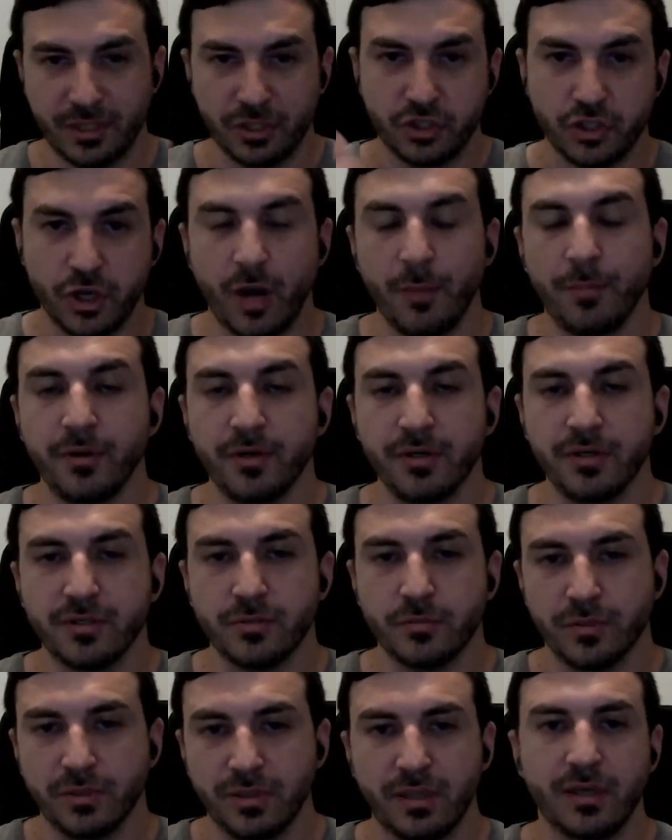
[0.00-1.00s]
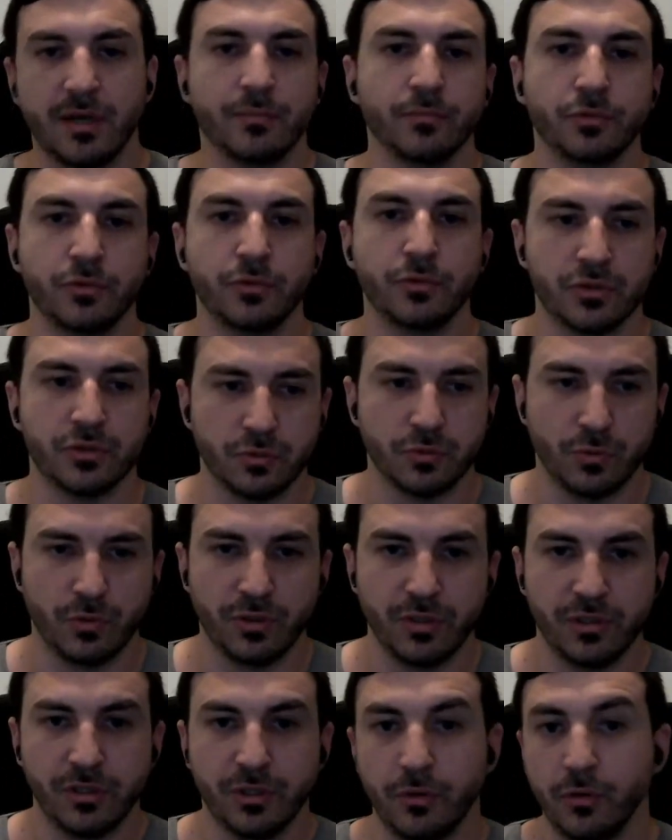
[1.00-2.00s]
shoppers when they come to your
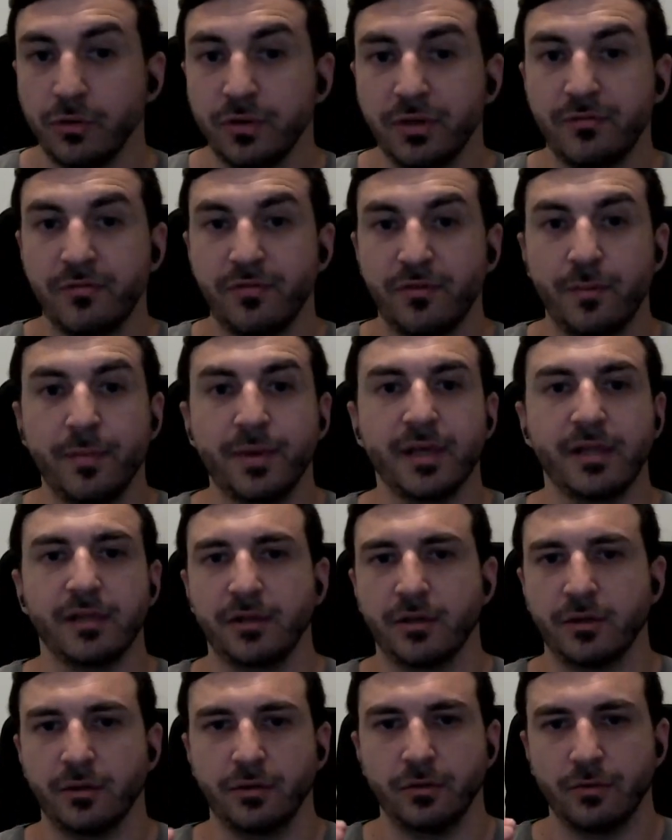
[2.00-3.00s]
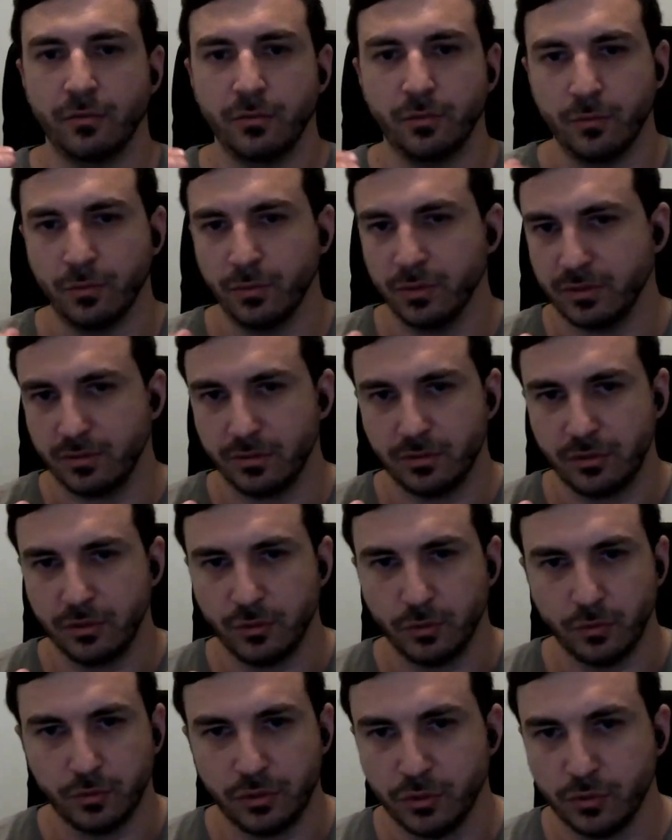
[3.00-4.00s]
store they're already familiar with you
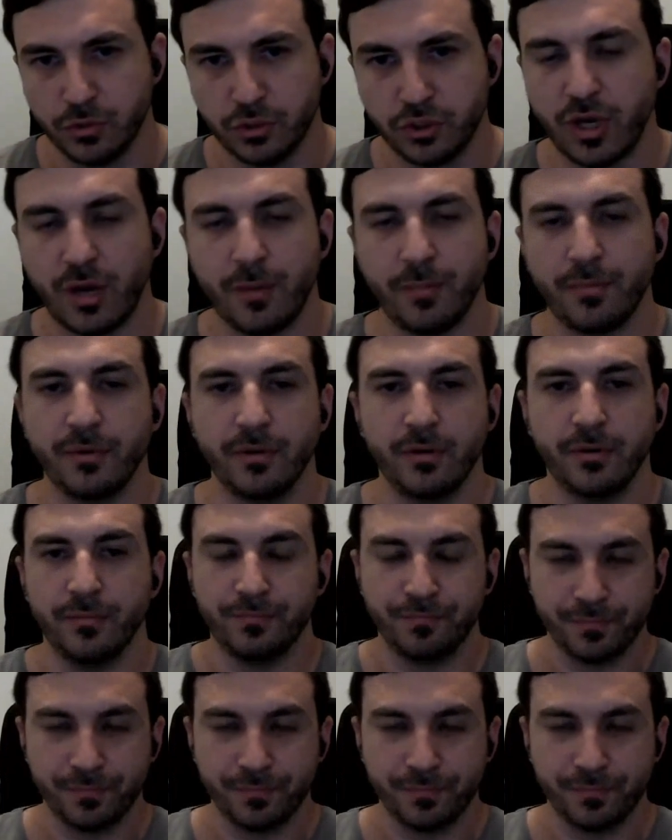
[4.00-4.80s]
know your shopper